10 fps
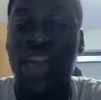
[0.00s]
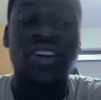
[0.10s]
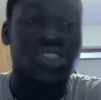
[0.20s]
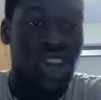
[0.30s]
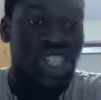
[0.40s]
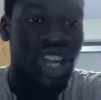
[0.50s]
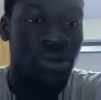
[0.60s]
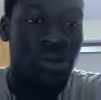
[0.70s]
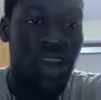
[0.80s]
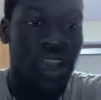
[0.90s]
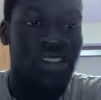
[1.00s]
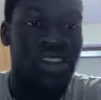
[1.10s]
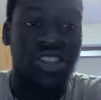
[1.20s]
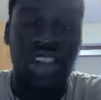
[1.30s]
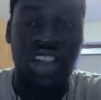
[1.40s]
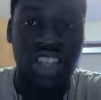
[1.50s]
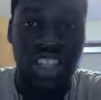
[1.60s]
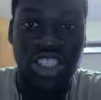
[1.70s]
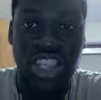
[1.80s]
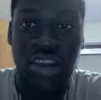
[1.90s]
Start Jeremy Maclin. He should get a
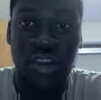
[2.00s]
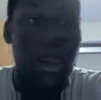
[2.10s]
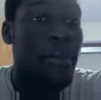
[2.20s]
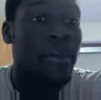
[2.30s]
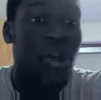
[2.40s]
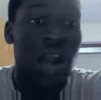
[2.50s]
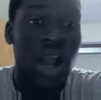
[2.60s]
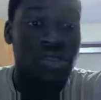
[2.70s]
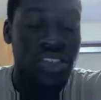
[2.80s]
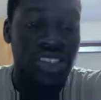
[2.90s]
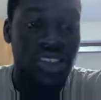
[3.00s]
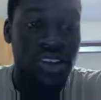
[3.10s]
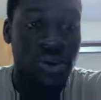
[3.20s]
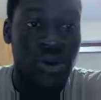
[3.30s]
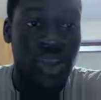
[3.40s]
touchdown, probably two.